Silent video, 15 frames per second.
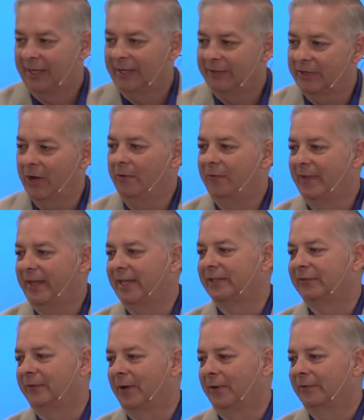Know this,
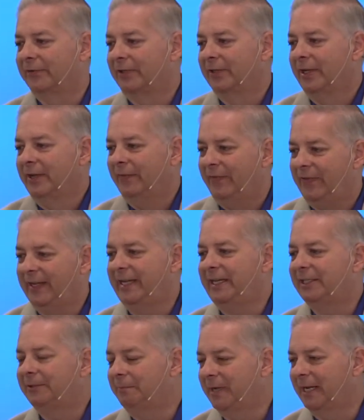folks.
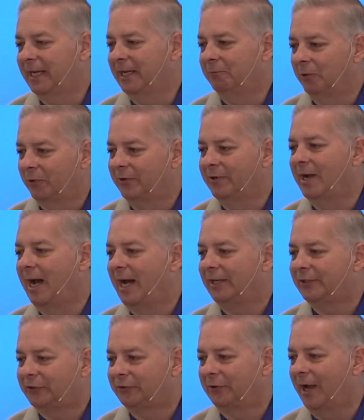These men were
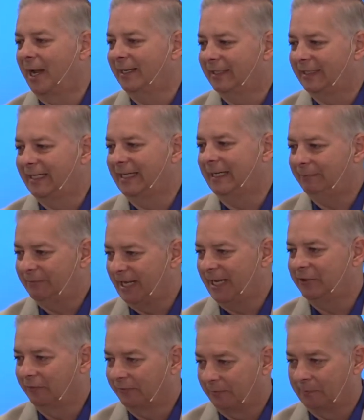not trying to keep
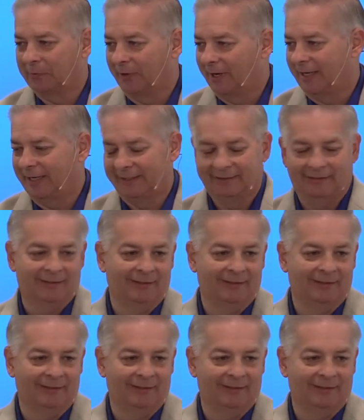Daniel from praying.